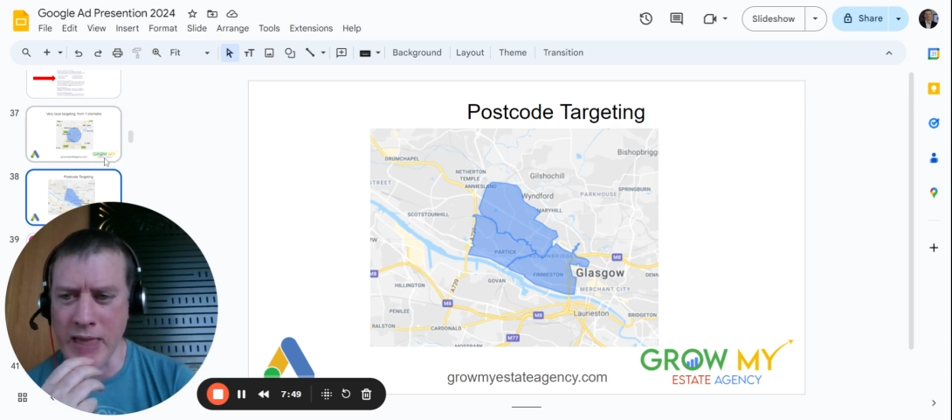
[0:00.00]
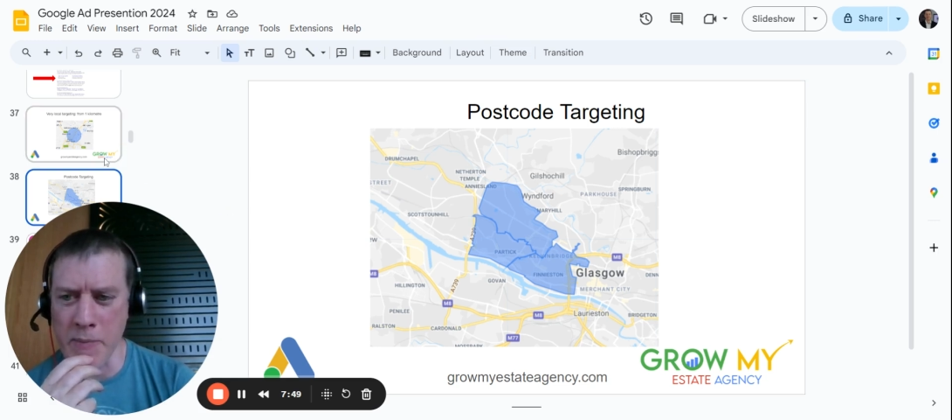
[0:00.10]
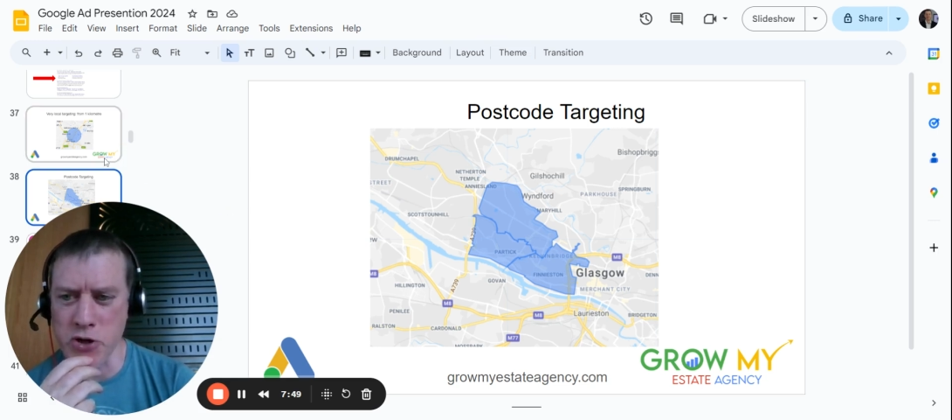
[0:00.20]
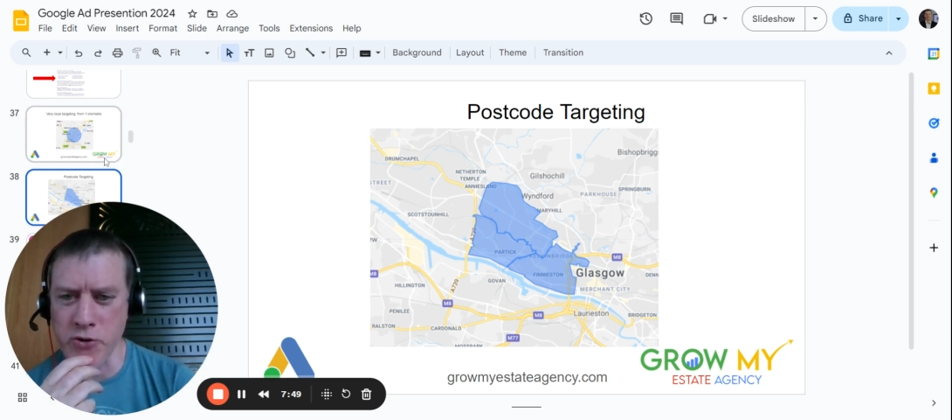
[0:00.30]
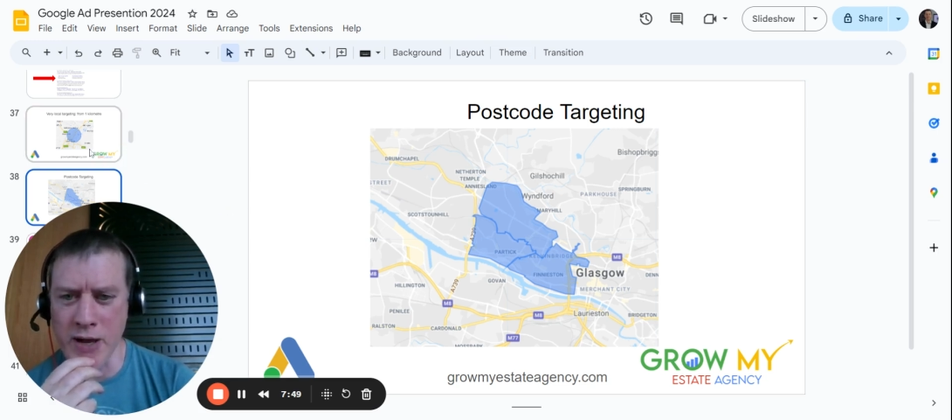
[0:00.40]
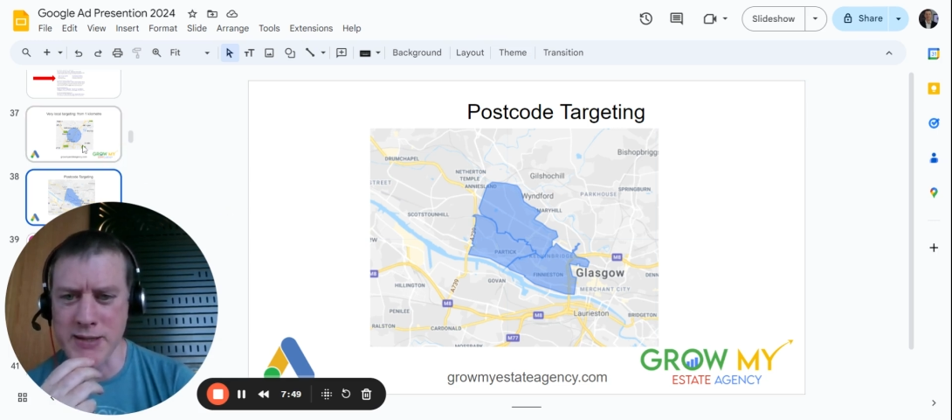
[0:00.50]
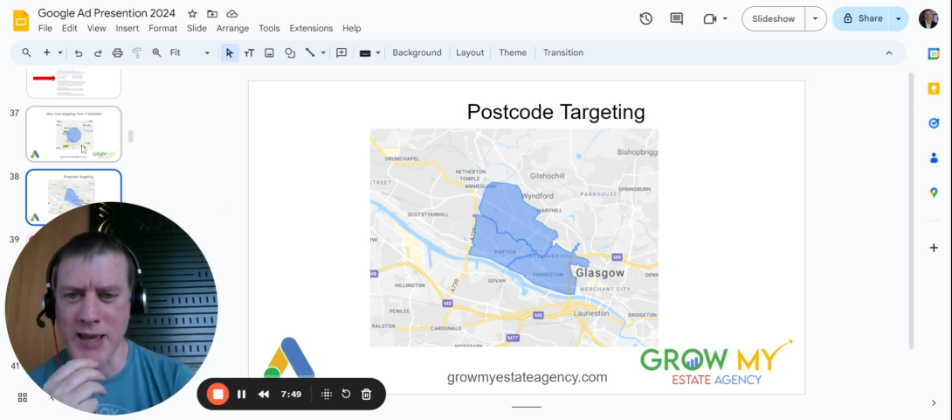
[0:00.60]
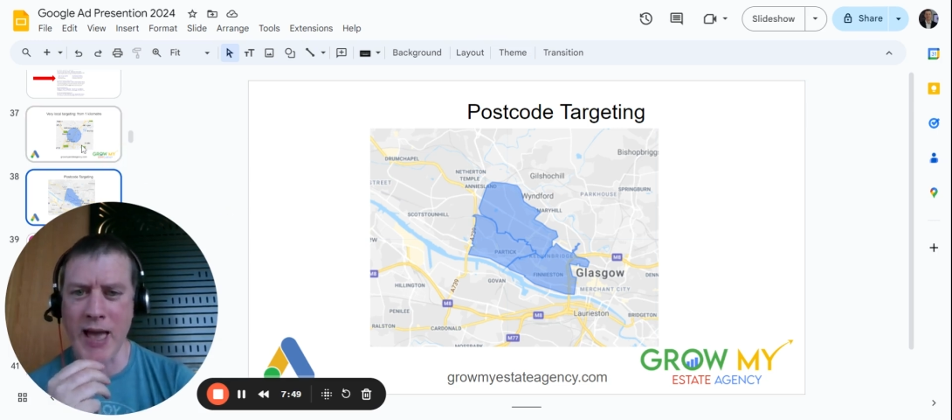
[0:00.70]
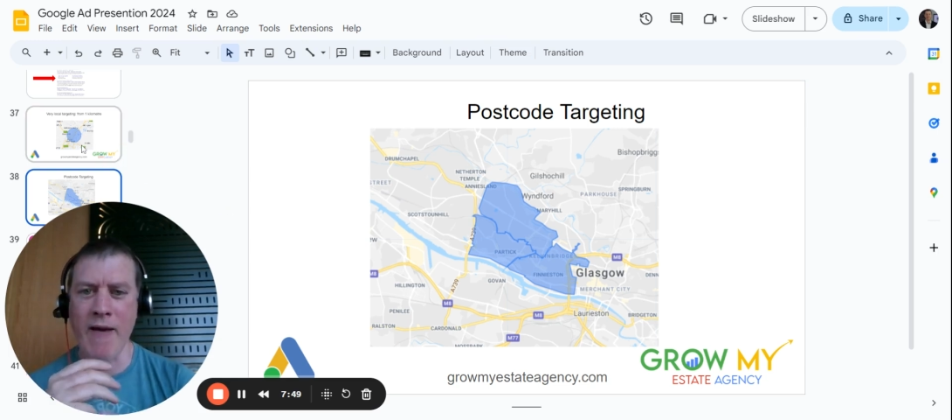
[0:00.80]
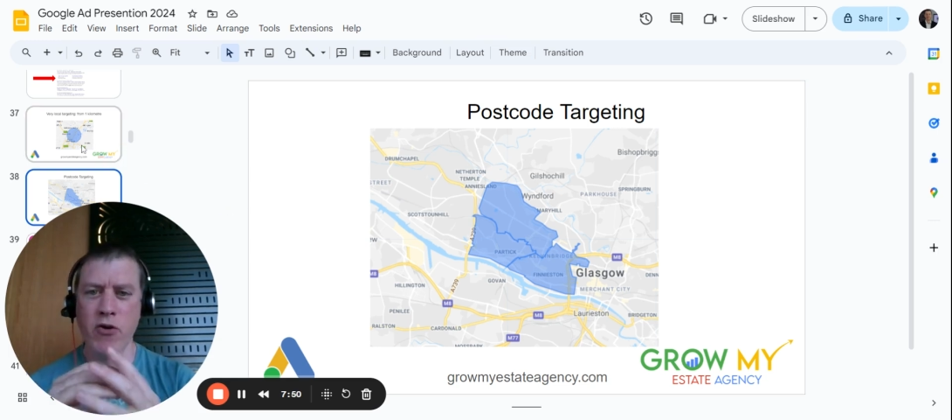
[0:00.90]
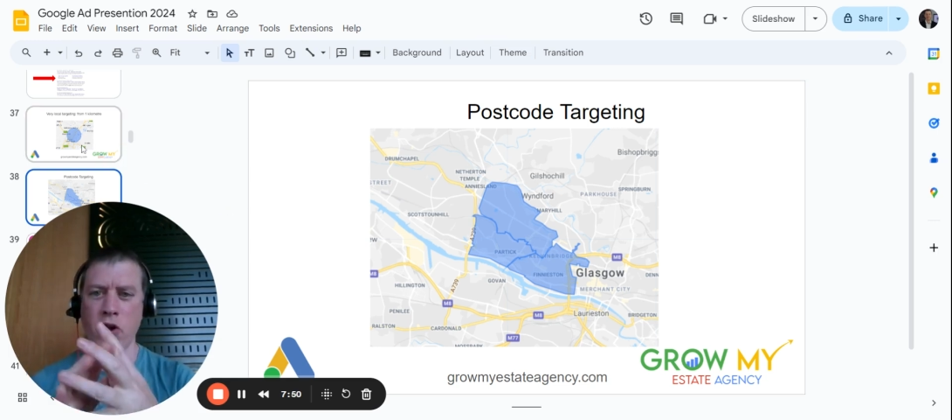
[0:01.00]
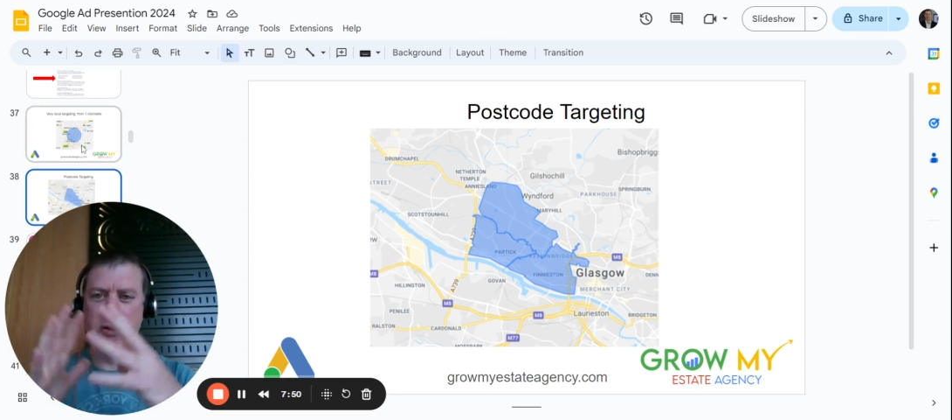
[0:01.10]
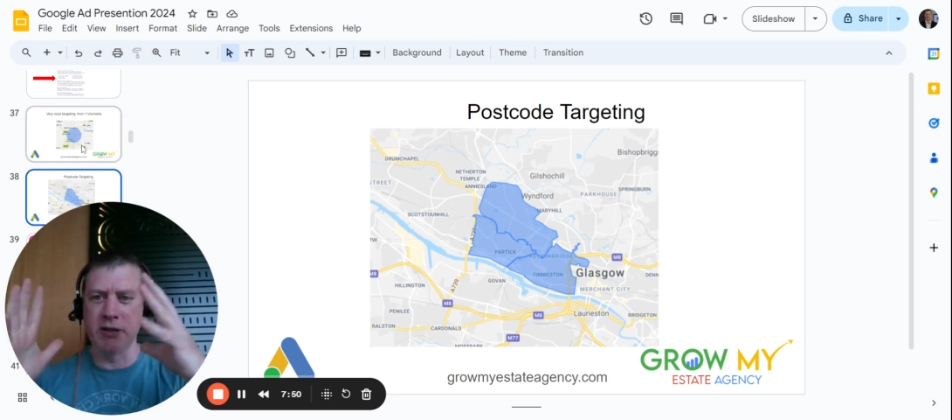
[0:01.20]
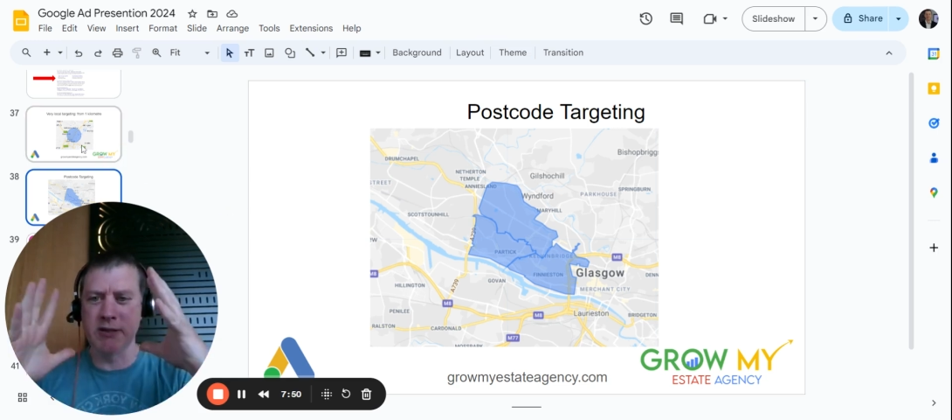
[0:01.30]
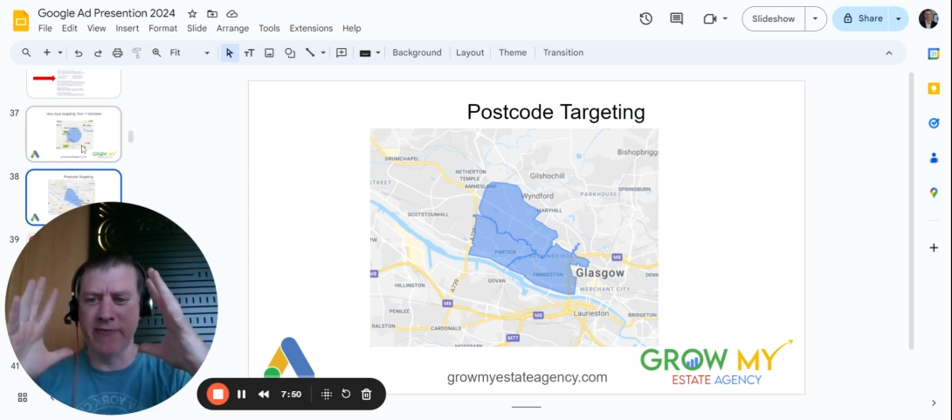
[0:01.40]
demonstrates that you haven't
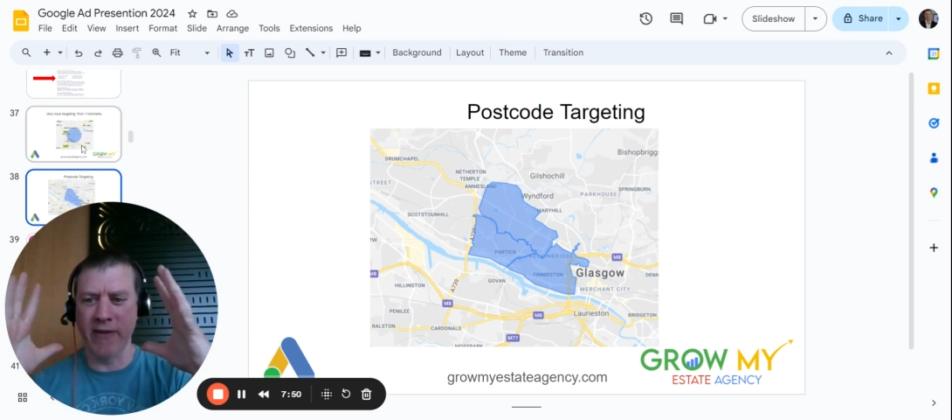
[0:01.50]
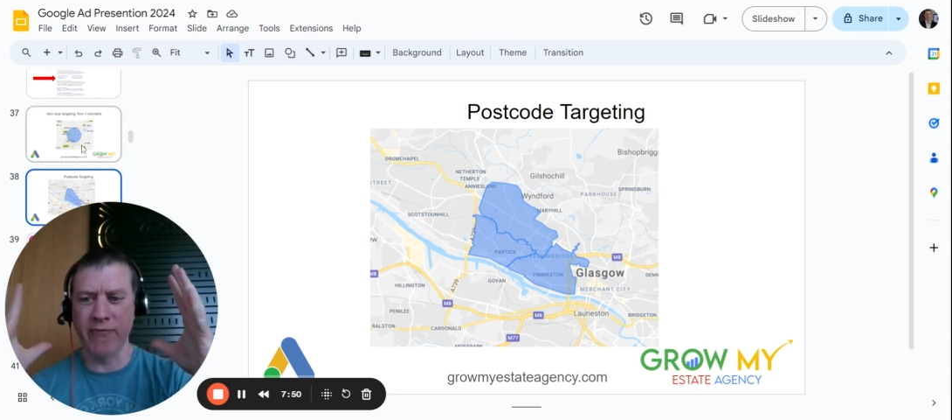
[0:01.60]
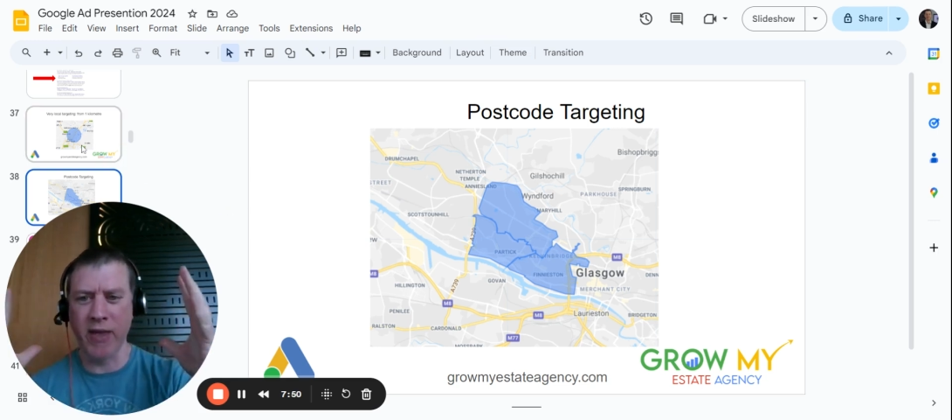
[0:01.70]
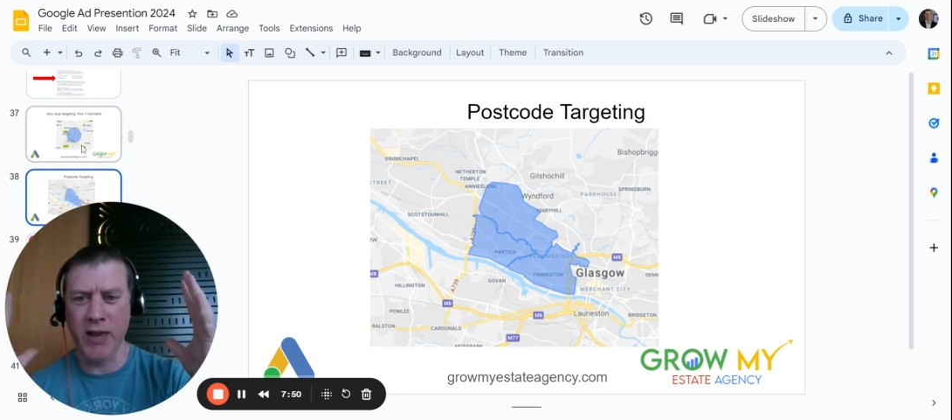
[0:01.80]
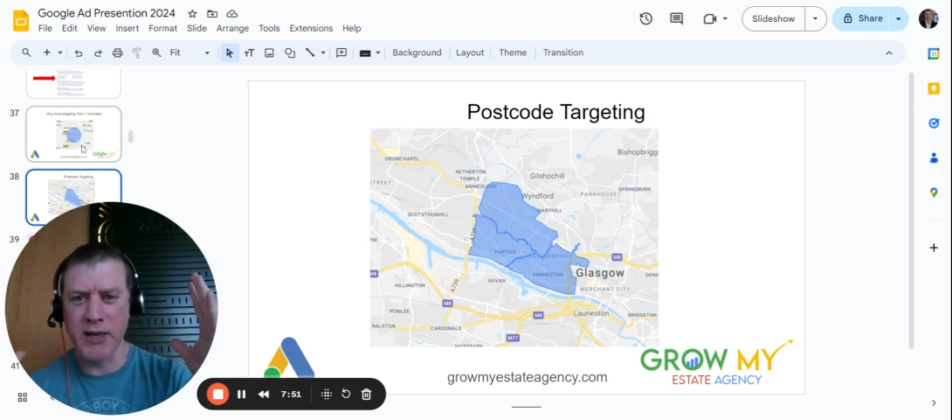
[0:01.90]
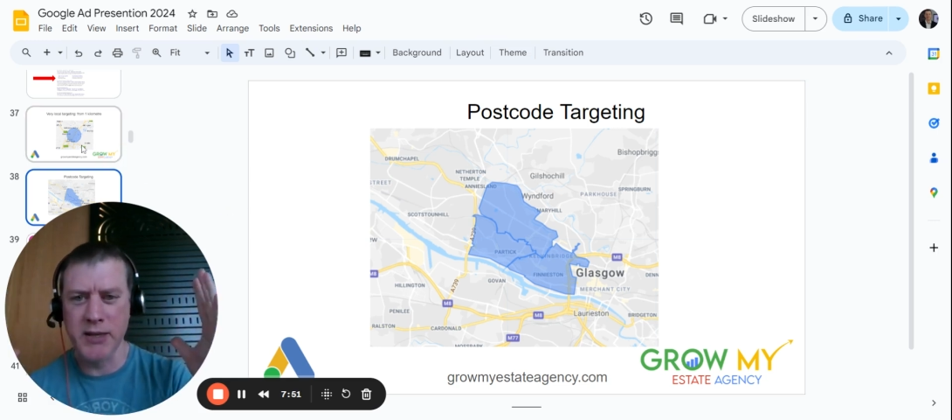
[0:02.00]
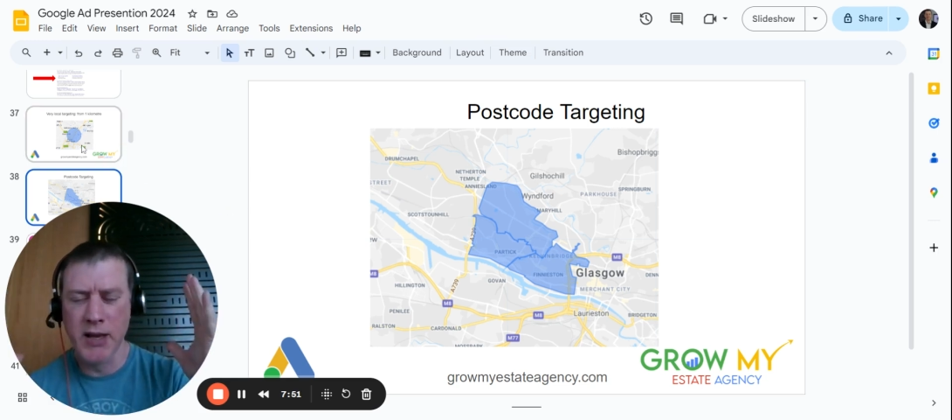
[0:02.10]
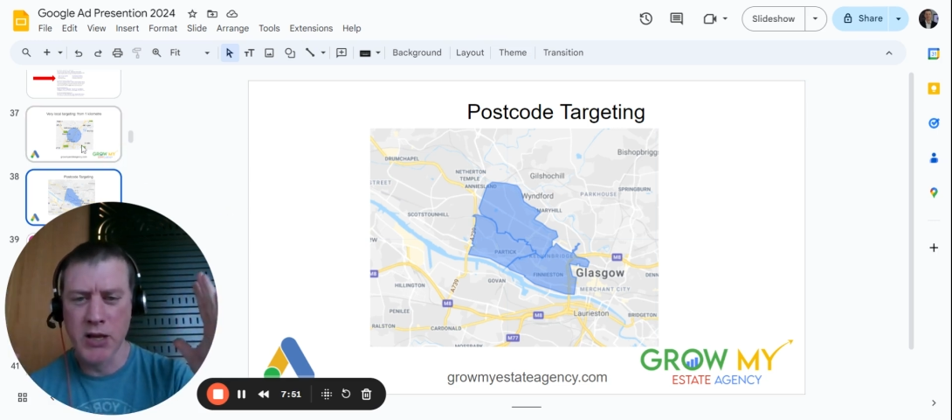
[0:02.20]
got this 15,